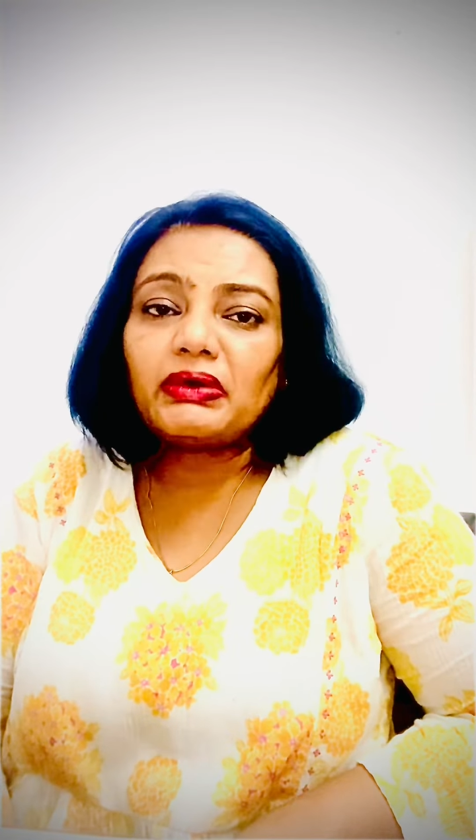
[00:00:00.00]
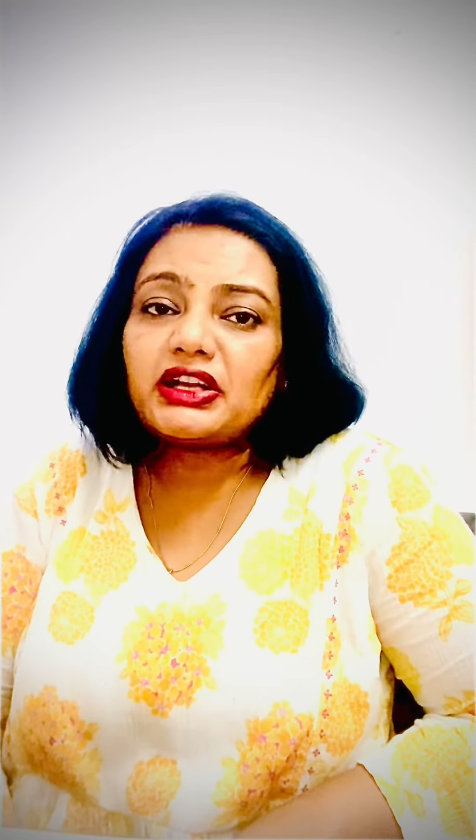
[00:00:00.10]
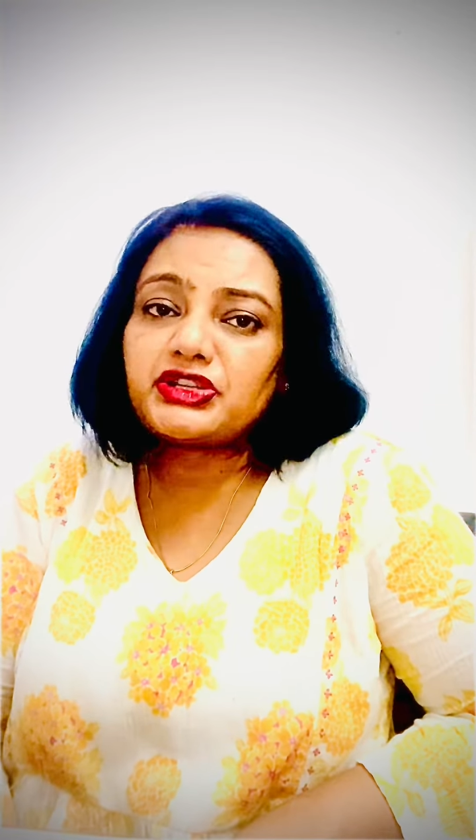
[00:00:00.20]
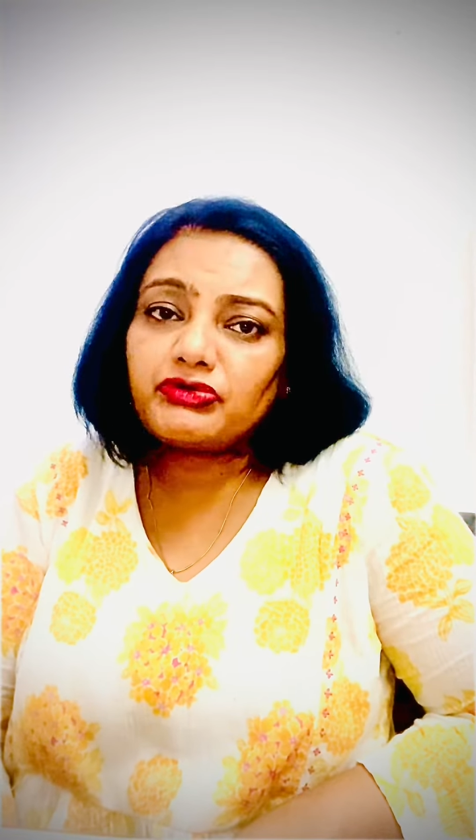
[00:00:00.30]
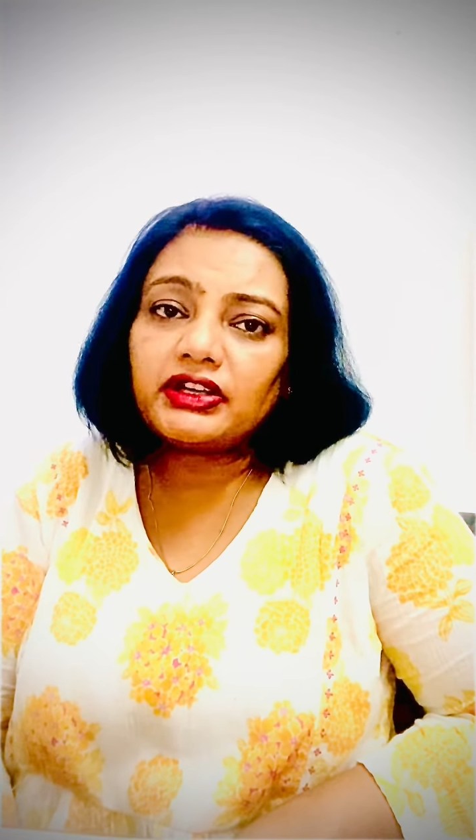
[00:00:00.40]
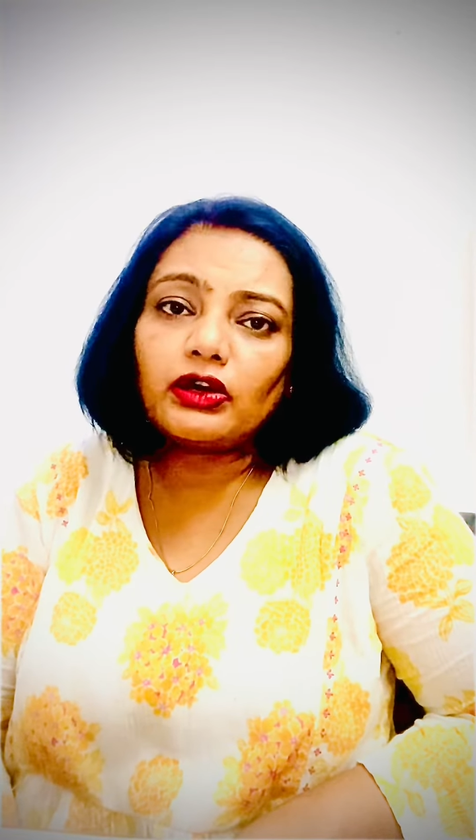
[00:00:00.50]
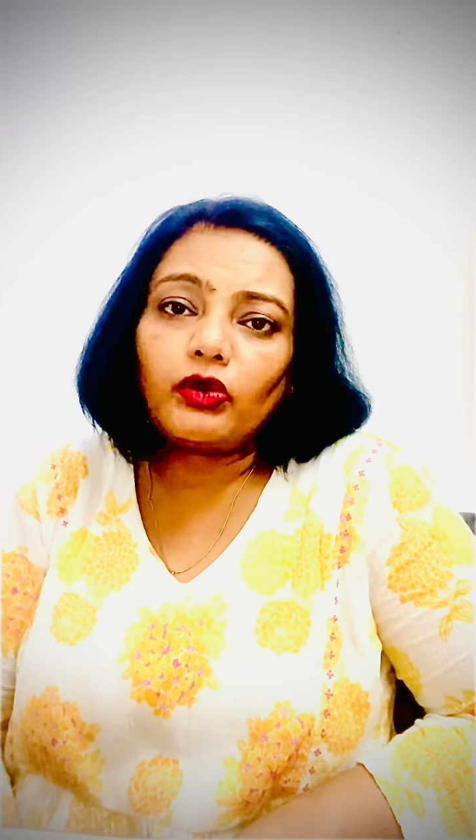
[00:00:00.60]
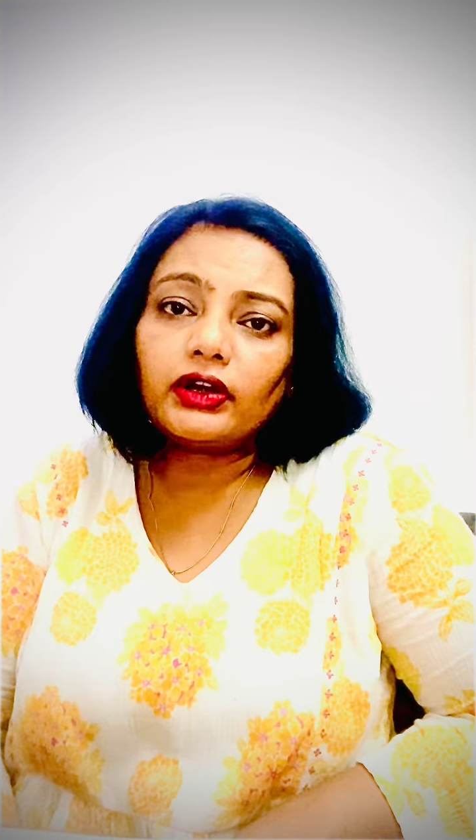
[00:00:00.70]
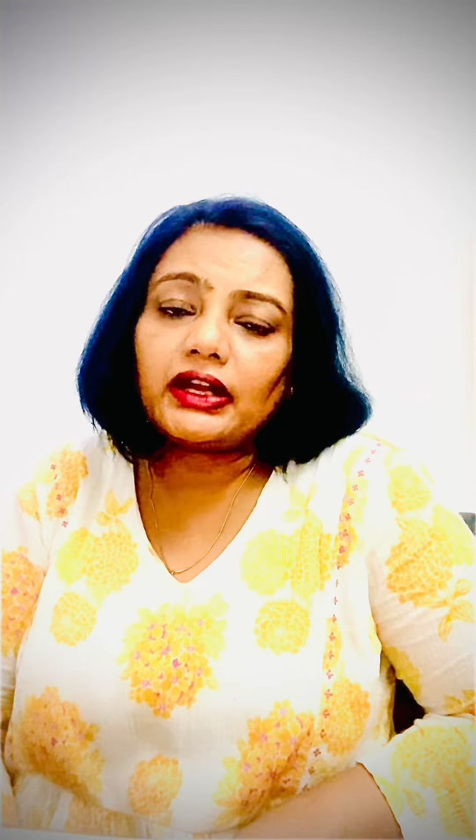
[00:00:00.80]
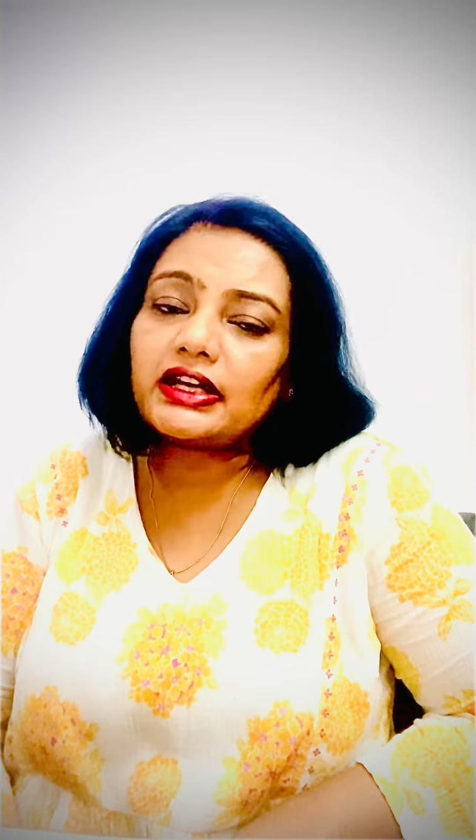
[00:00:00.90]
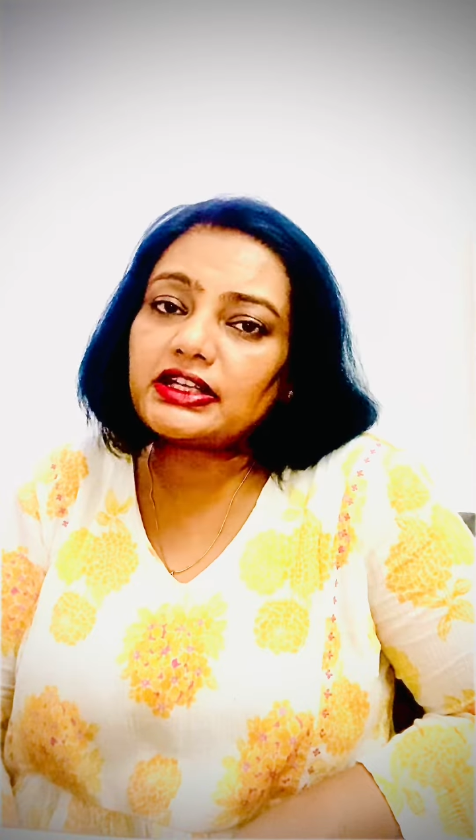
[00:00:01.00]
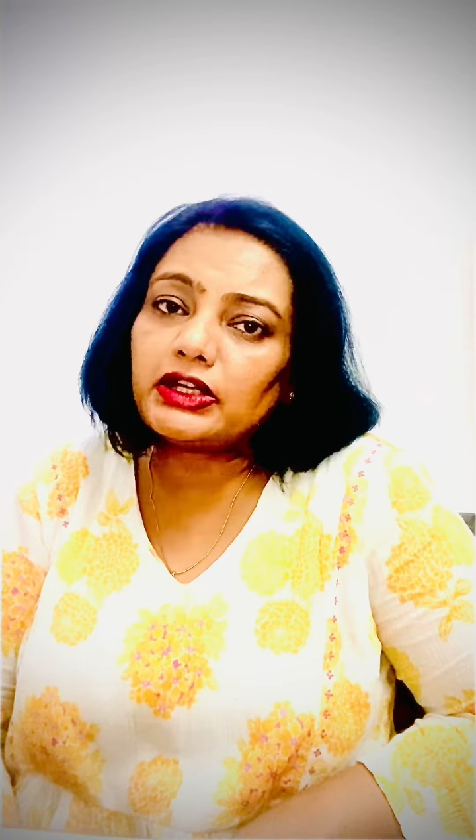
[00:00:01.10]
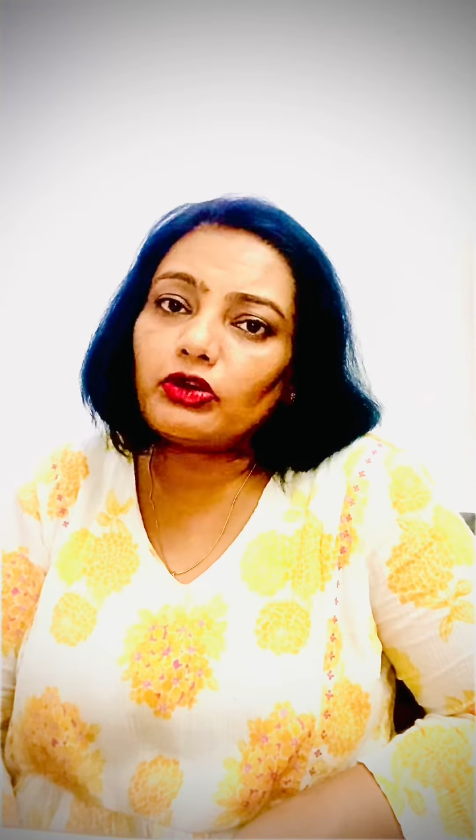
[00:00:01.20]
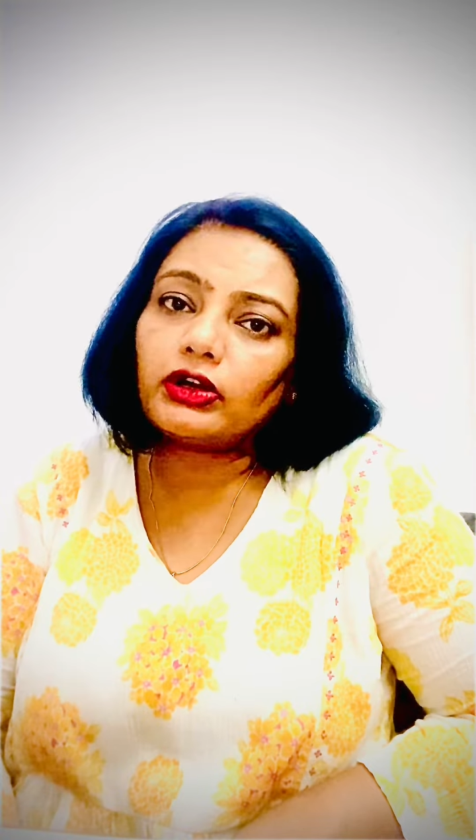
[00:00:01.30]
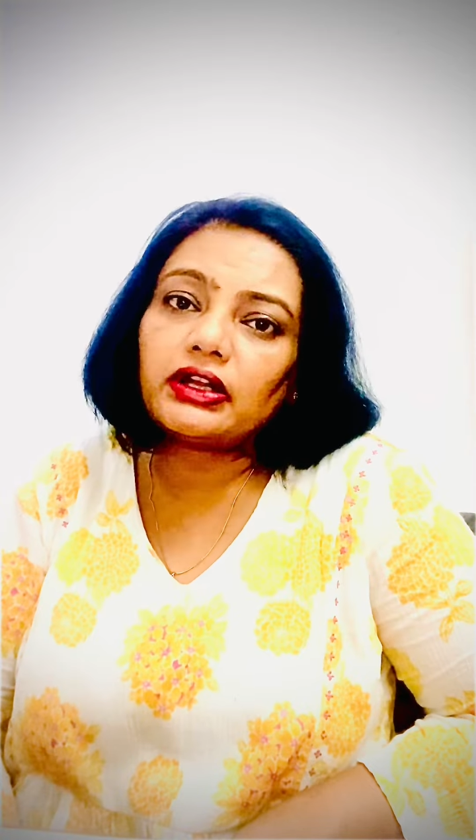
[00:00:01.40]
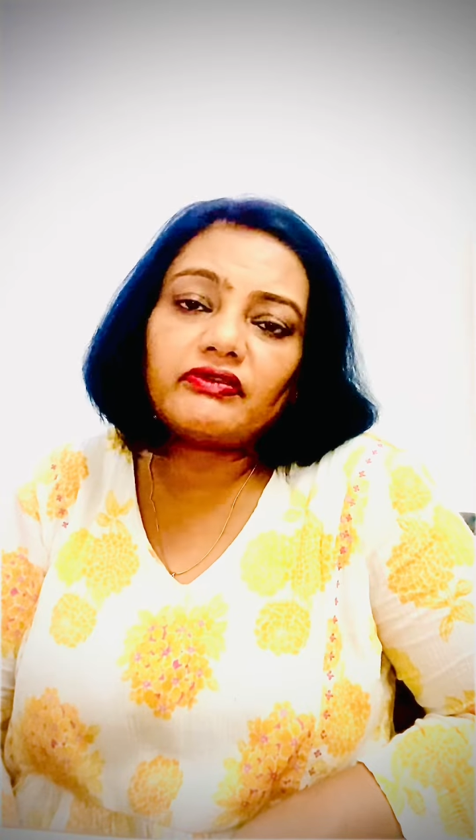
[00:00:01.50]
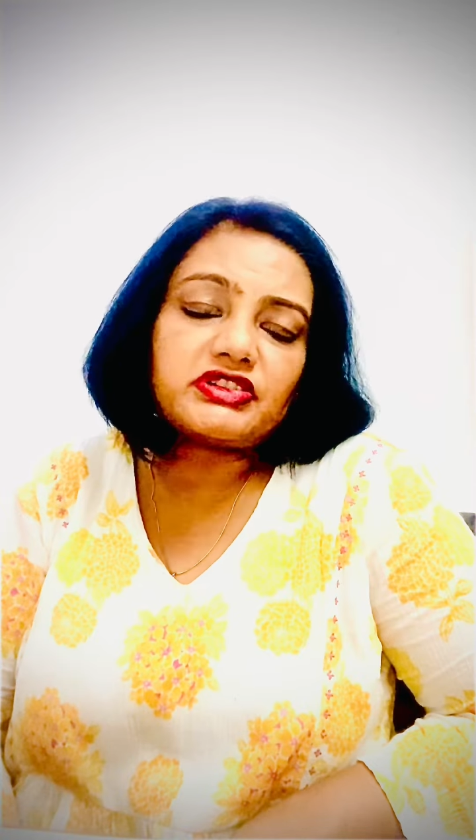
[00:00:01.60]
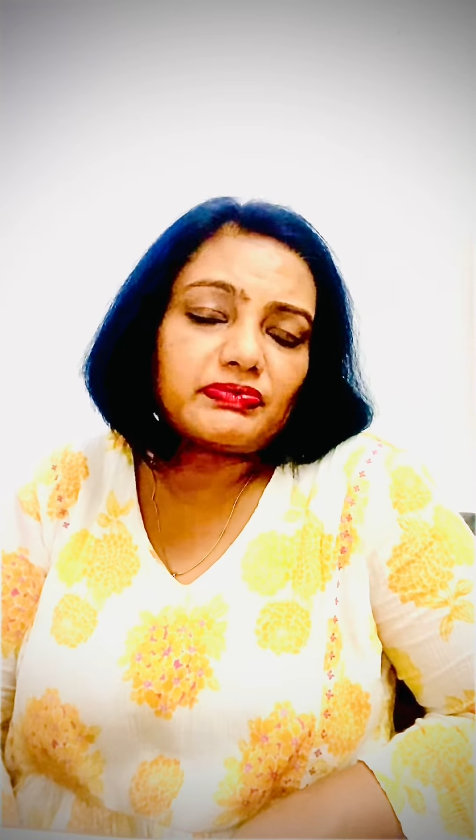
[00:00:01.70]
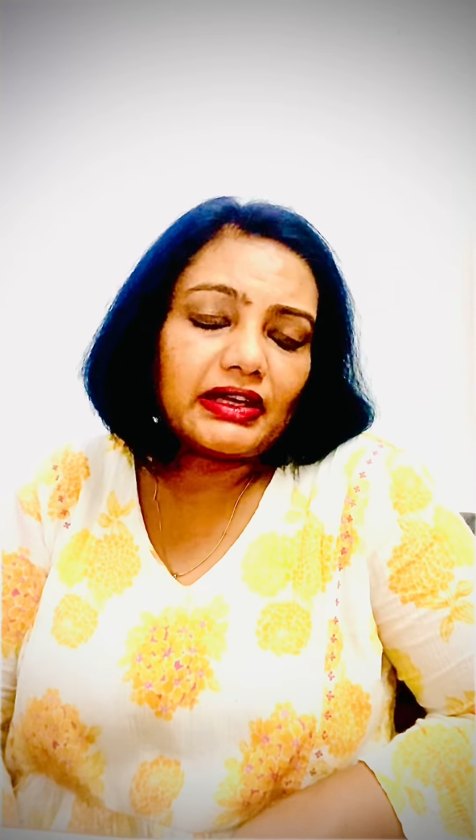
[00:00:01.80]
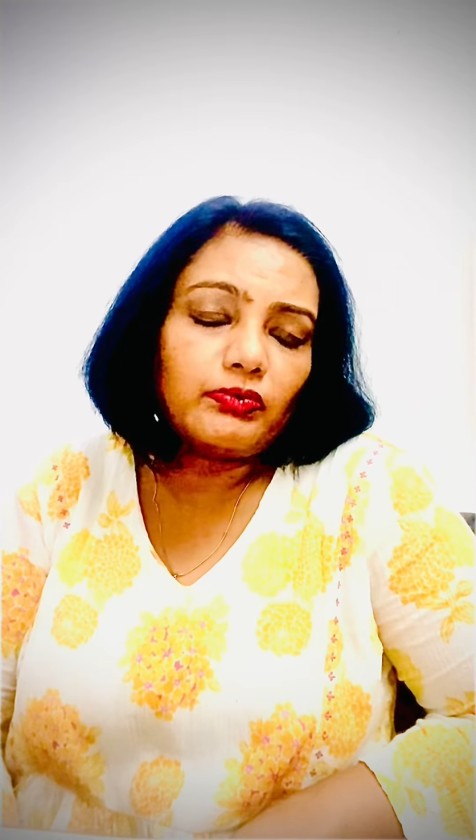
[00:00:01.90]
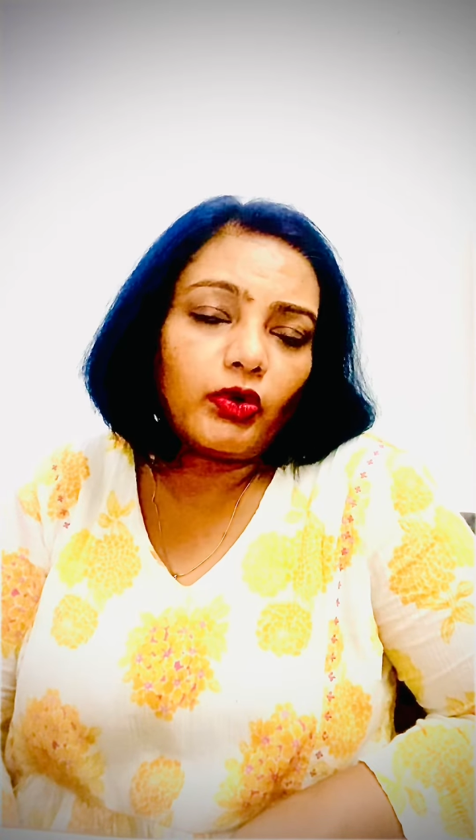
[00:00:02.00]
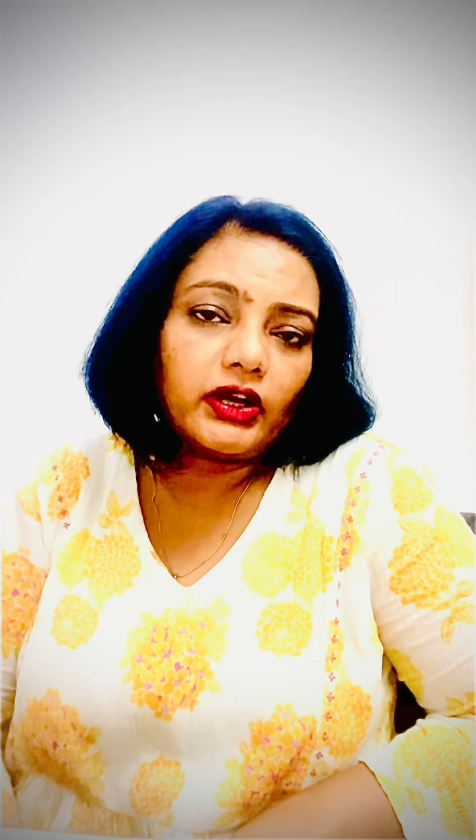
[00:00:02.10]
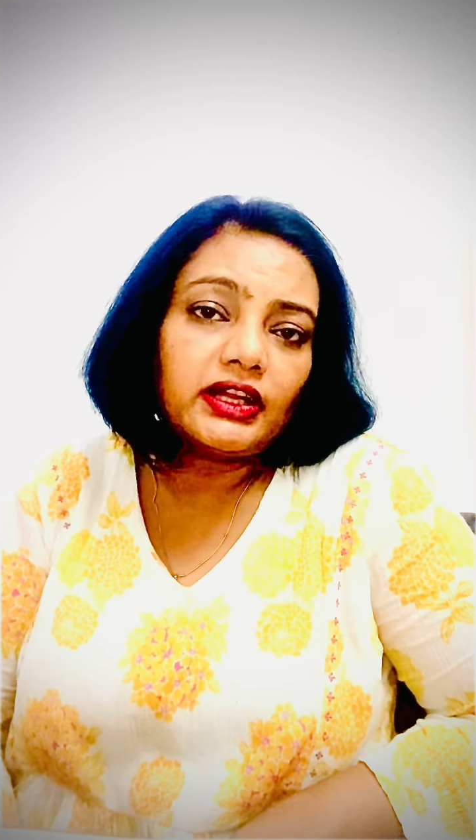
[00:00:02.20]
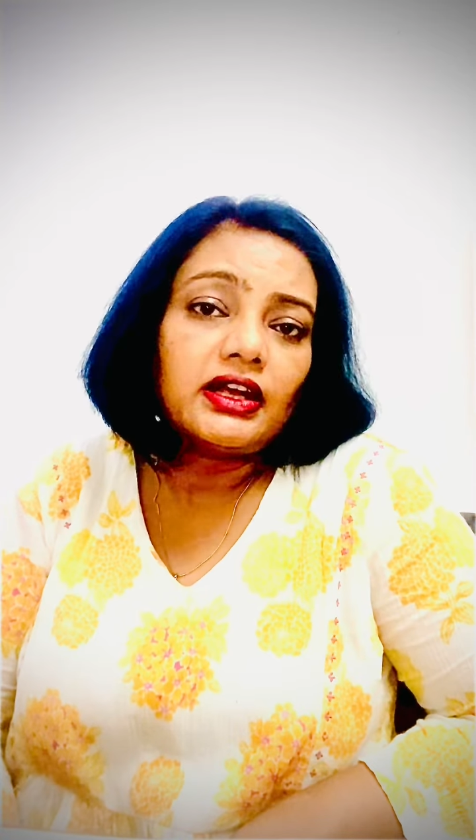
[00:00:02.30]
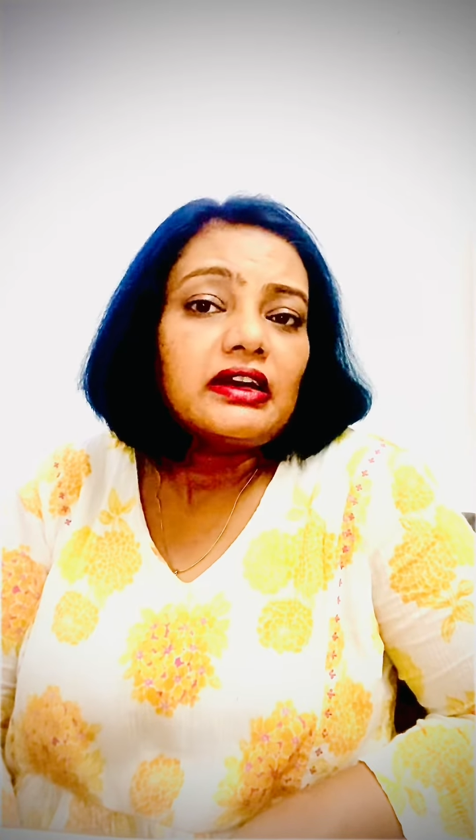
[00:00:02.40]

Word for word: might sweat a lot and yet not have a smelly body,